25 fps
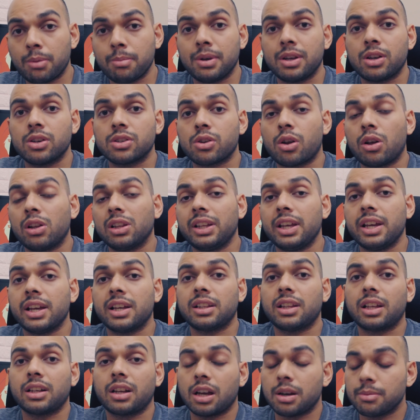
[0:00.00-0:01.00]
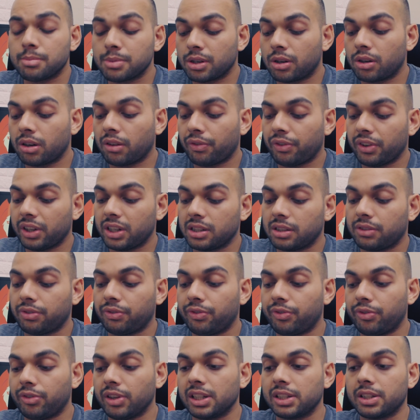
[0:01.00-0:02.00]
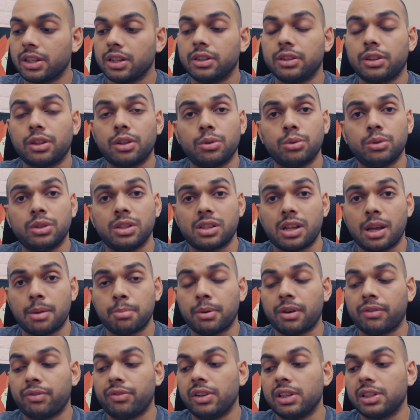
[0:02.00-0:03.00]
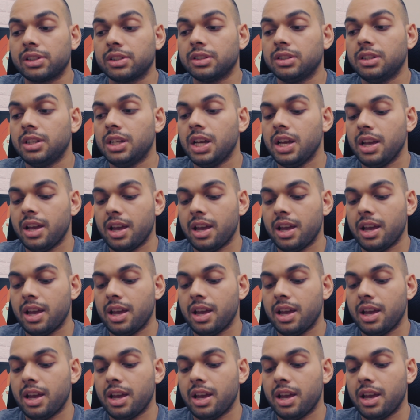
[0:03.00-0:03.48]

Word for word: because all the air that comes out of it is filtered through this HEPA filter,